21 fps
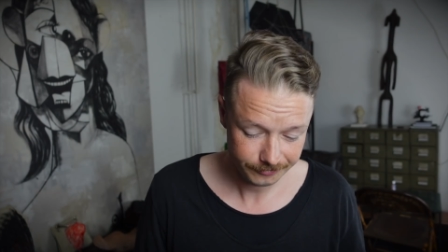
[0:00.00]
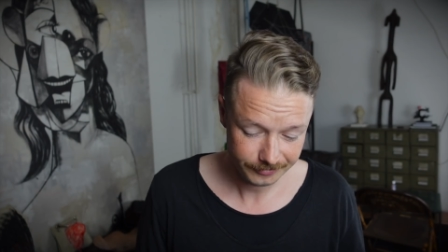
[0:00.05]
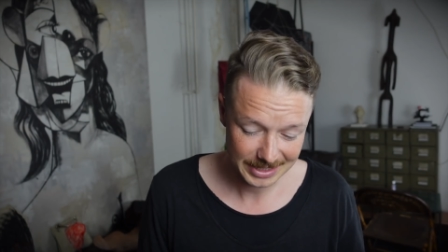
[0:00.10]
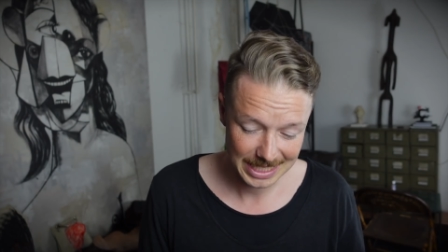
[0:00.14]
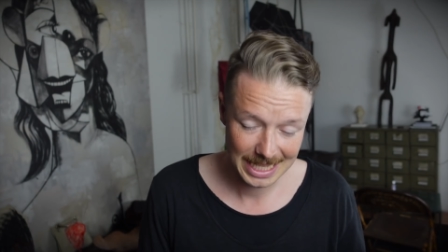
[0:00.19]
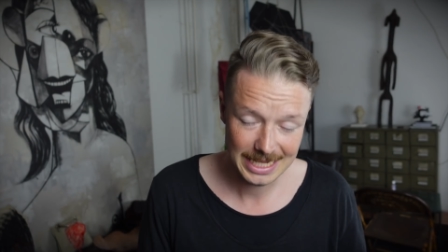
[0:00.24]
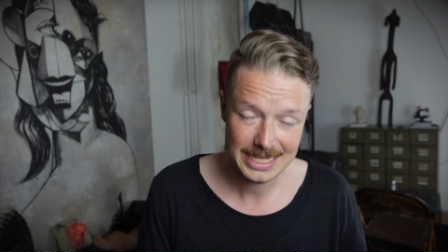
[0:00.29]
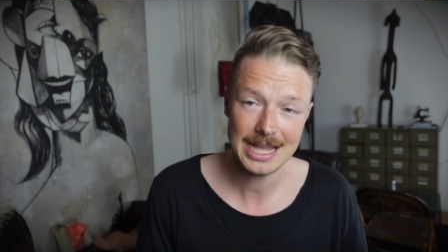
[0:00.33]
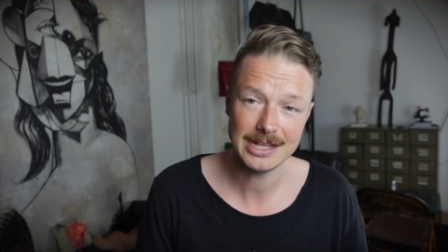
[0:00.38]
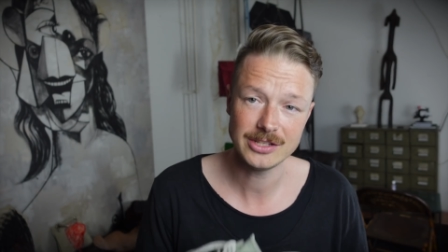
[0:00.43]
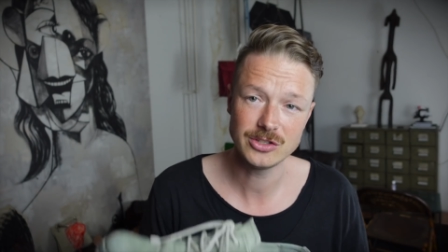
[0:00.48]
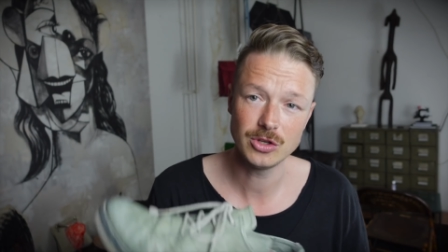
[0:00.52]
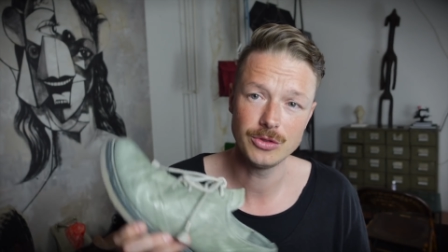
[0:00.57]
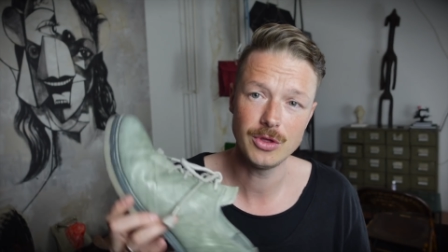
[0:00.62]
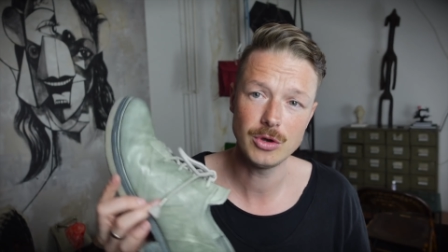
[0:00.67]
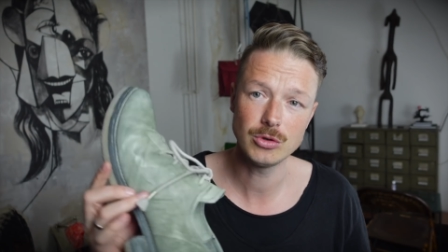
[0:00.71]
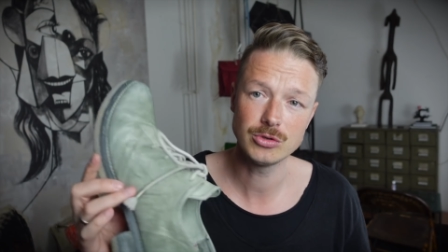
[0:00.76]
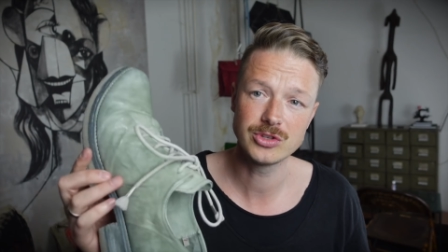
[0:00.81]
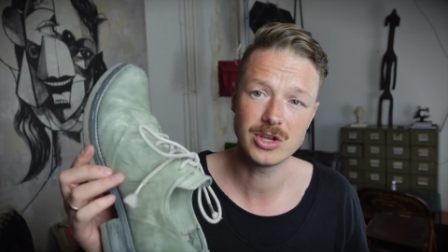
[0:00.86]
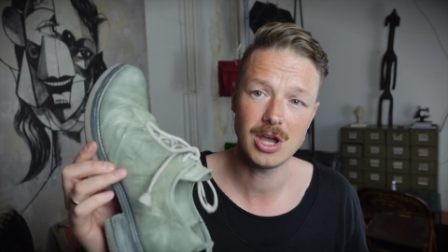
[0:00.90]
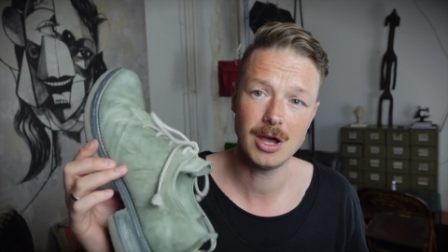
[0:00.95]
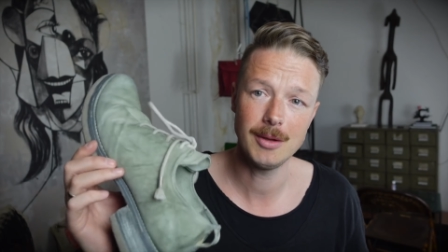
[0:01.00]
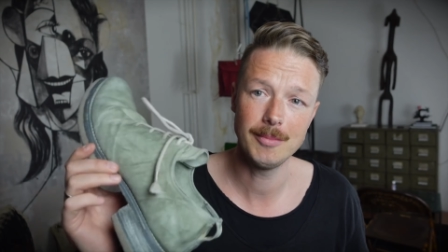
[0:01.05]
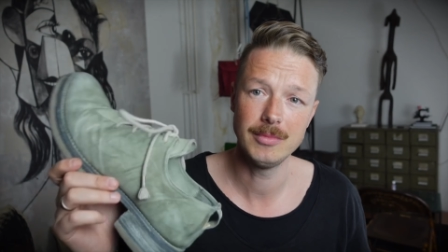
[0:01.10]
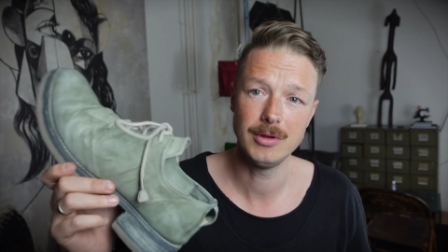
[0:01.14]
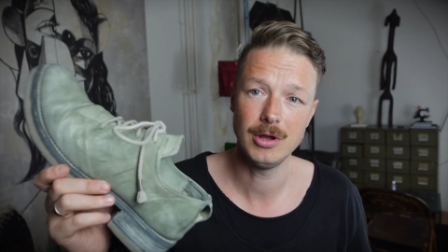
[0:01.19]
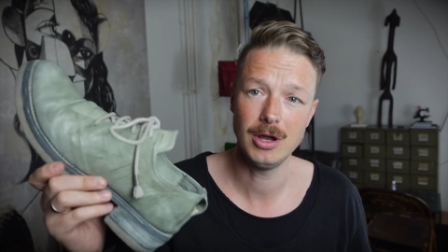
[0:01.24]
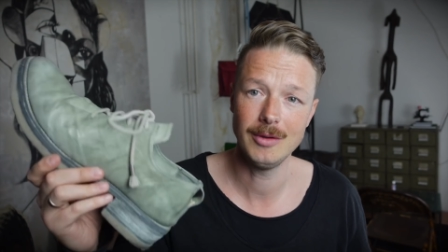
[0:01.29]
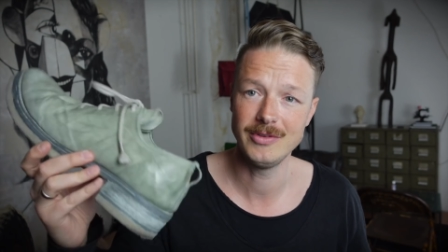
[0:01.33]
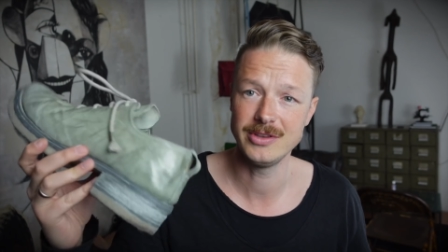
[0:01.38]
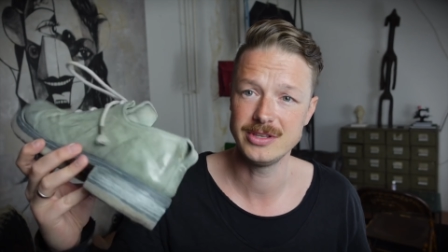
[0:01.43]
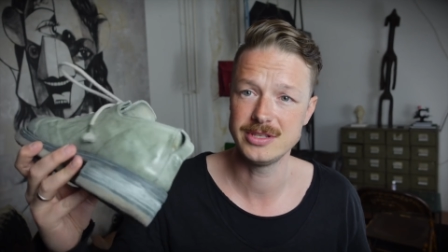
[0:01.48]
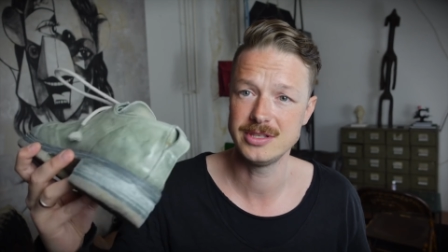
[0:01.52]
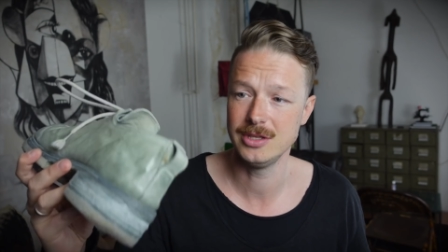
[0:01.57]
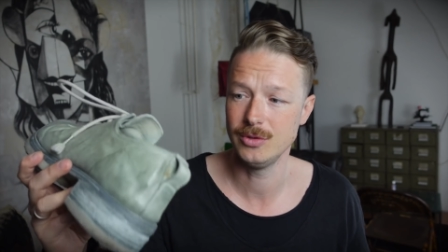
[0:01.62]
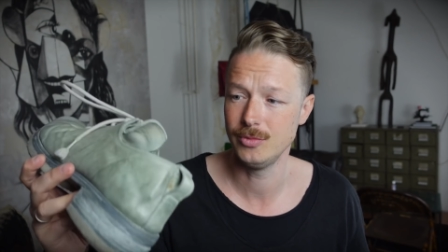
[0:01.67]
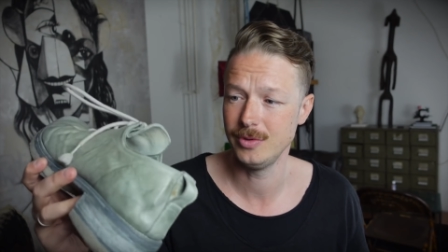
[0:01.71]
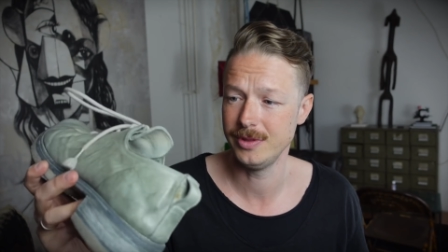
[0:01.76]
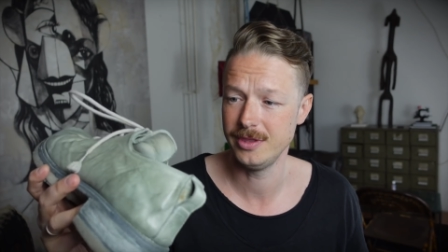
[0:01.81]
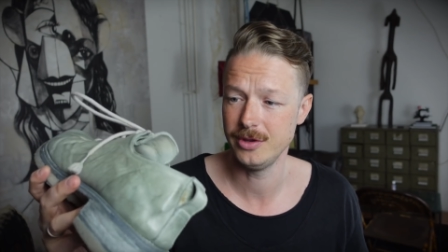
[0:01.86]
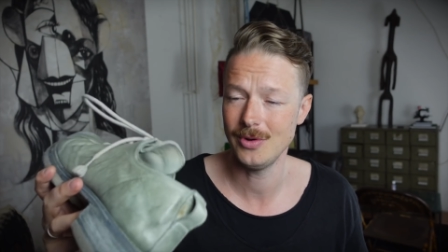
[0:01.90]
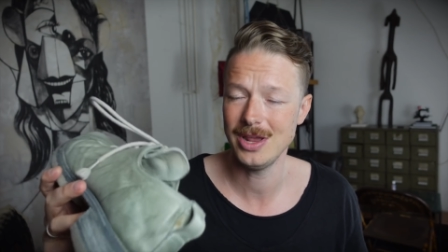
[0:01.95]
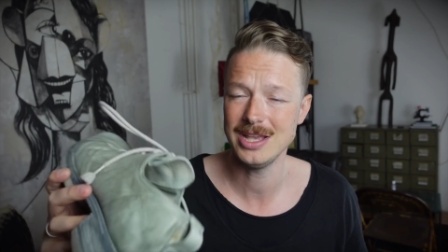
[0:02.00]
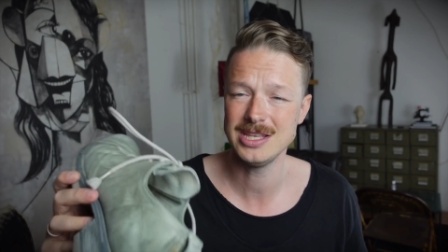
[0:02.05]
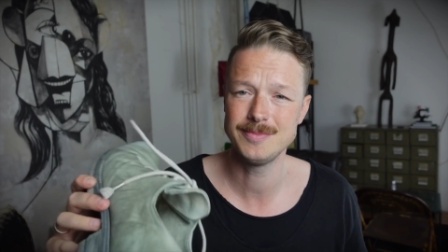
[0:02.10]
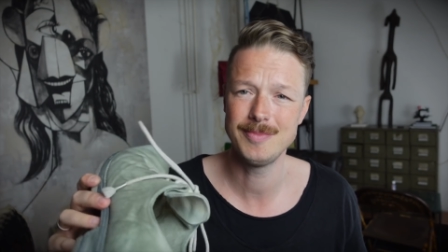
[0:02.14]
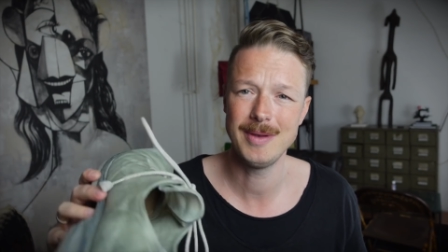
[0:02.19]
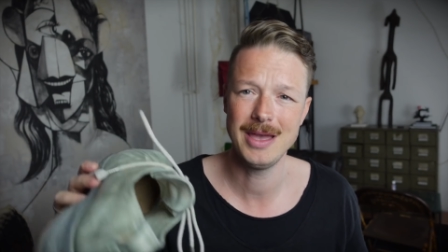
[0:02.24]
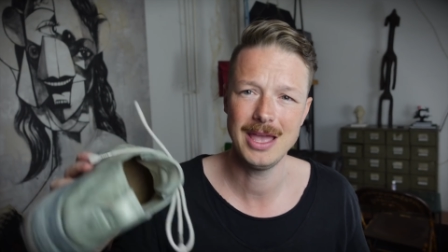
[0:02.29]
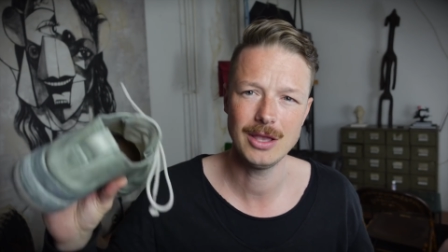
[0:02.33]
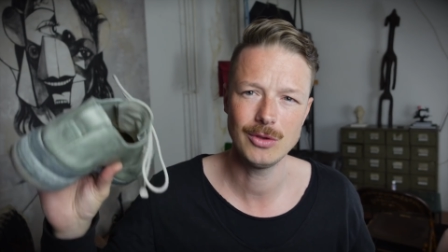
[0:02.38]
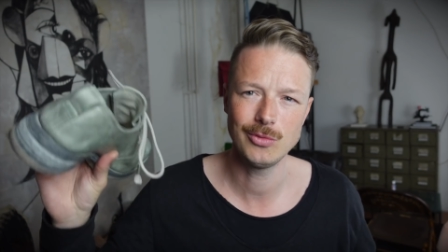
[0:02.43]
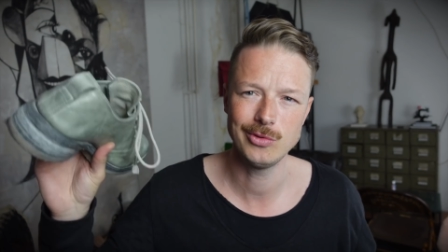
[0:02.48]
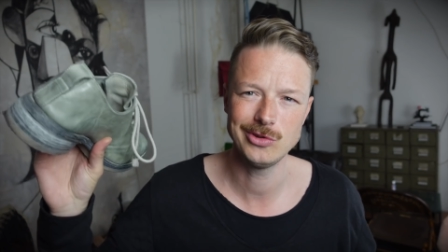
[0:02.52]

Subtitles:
And yeah, so those come obviously with the rice bag,